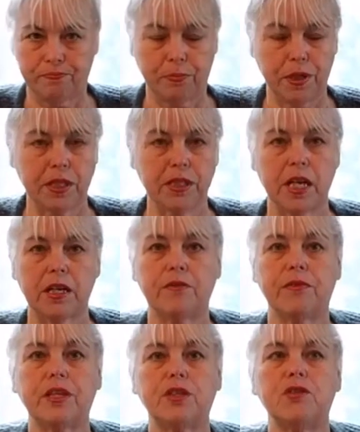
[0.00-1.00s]
put a ton
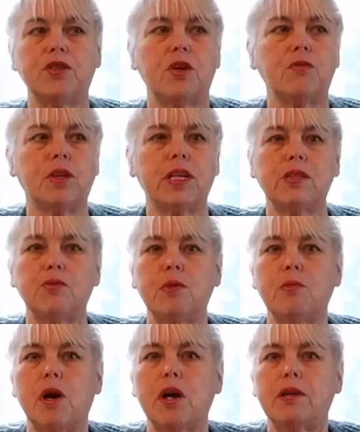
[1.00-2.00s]
of it, and you don't, because
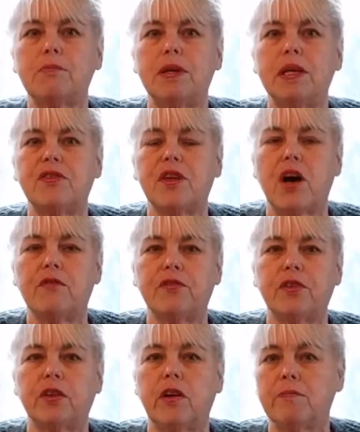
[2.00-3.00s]
we want to be
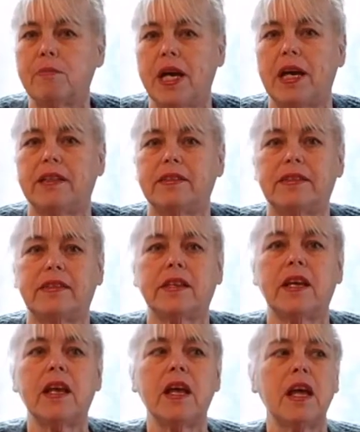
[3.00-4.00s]
thoughtful of
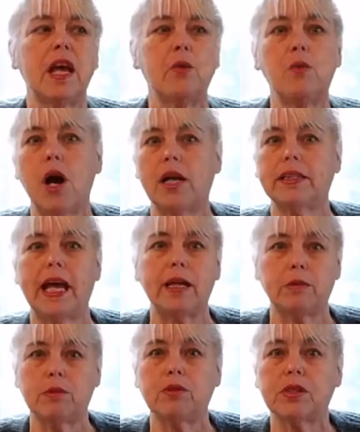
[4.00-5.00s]
pets and wild
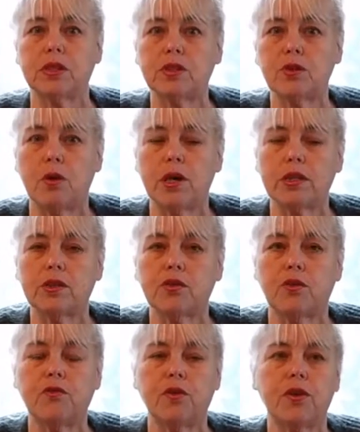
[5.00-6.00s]
animals and so on and
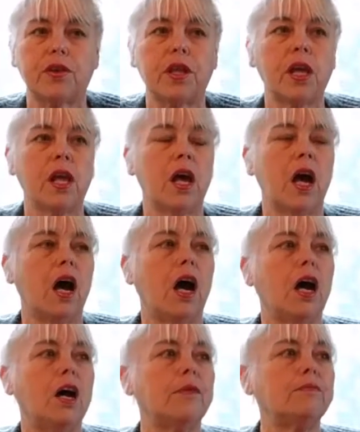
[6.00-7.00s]
so forth.
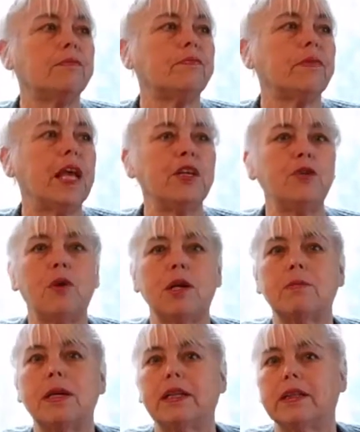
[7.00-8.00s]
And you
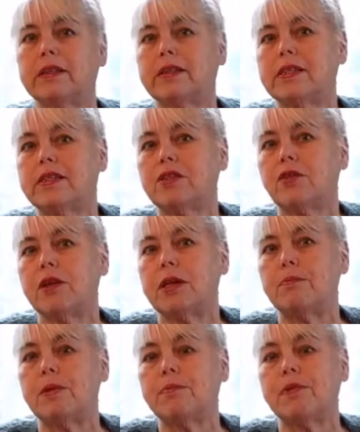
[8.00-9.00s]
want to be a little
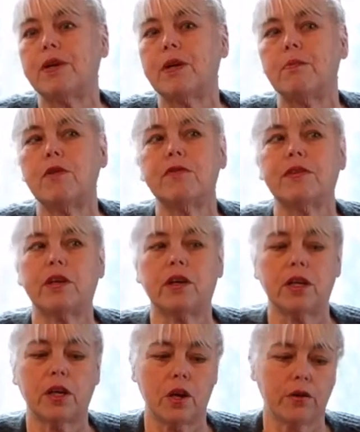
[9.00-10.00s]
discreet. People come over, they're
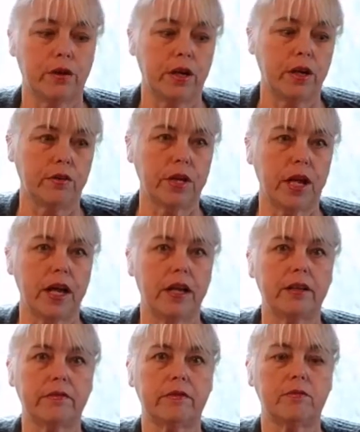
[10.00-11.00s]
going to go, oh,
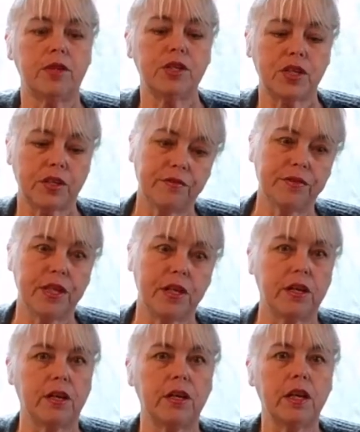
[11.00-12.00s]
okay, witch lives
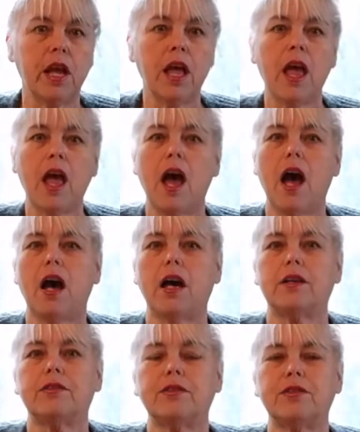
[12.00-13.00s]
here.
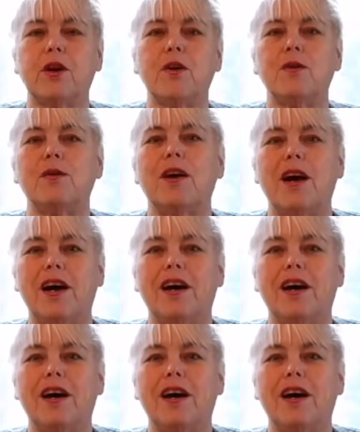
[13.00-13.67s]
So